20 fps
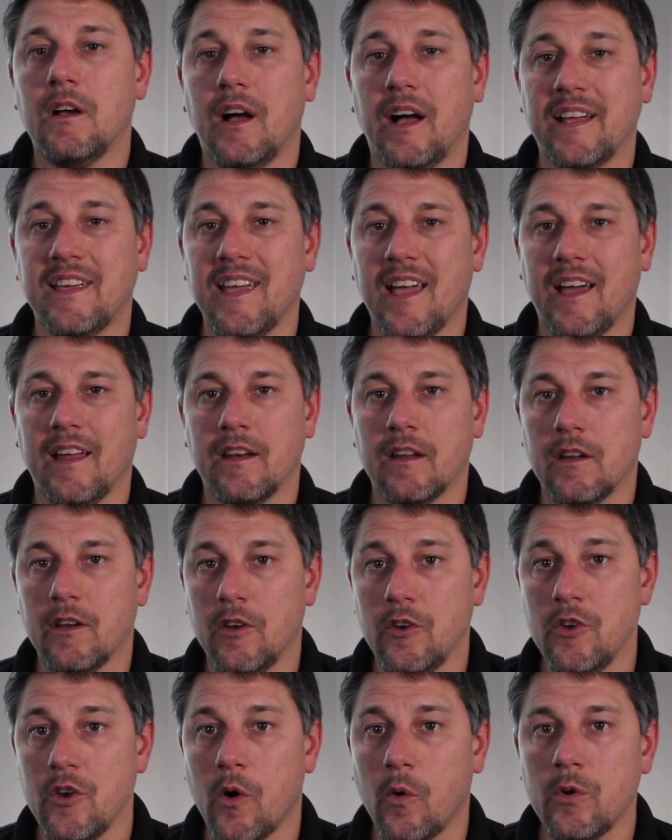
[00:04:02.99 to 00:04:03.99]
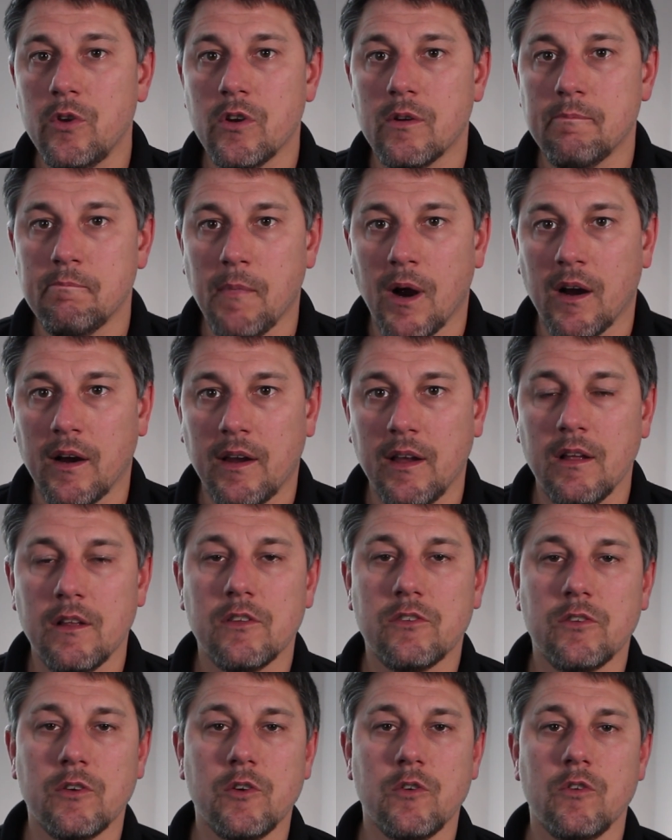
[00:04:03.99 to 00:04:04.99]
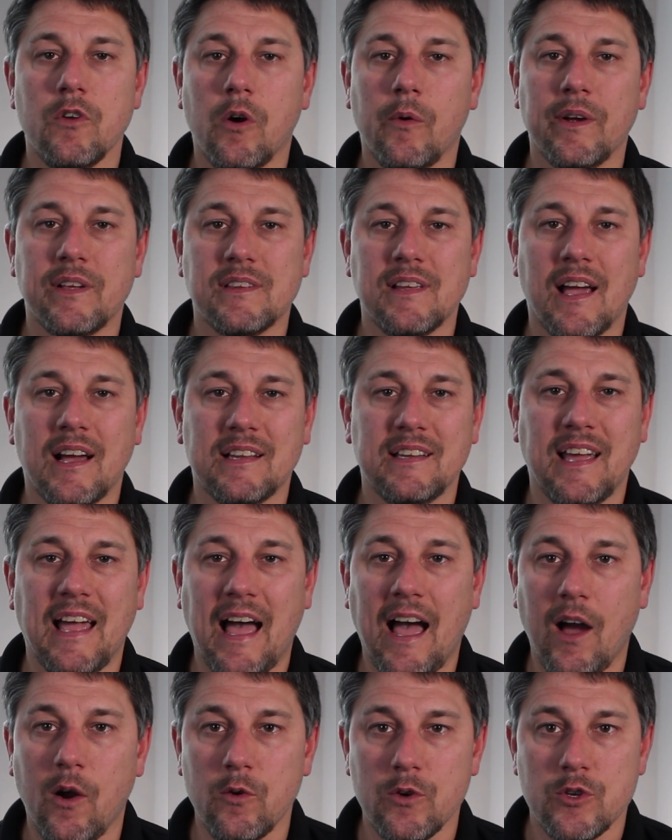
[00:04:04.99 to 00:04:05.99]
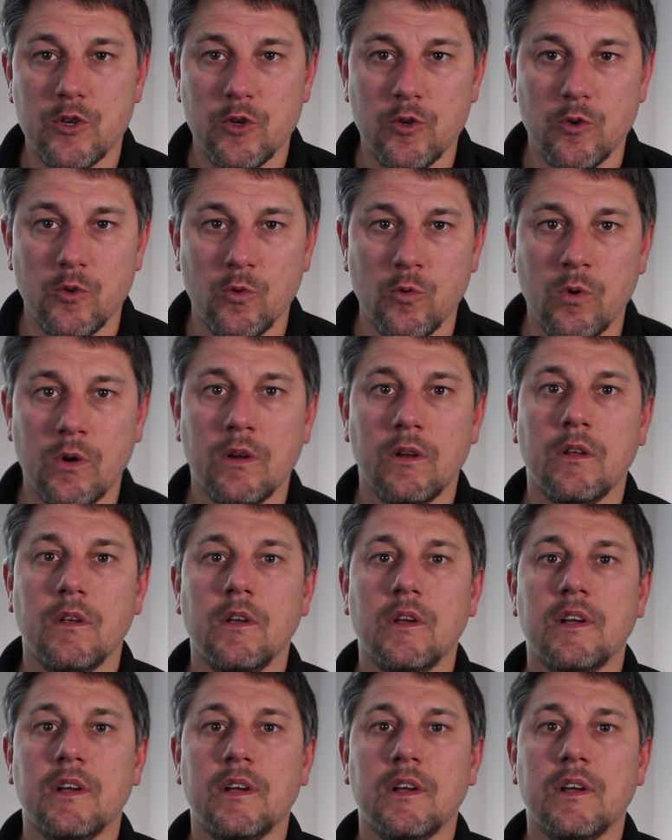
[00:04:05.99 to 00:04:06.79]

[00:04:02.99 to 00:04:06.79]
Again, know your market so you know exactly how to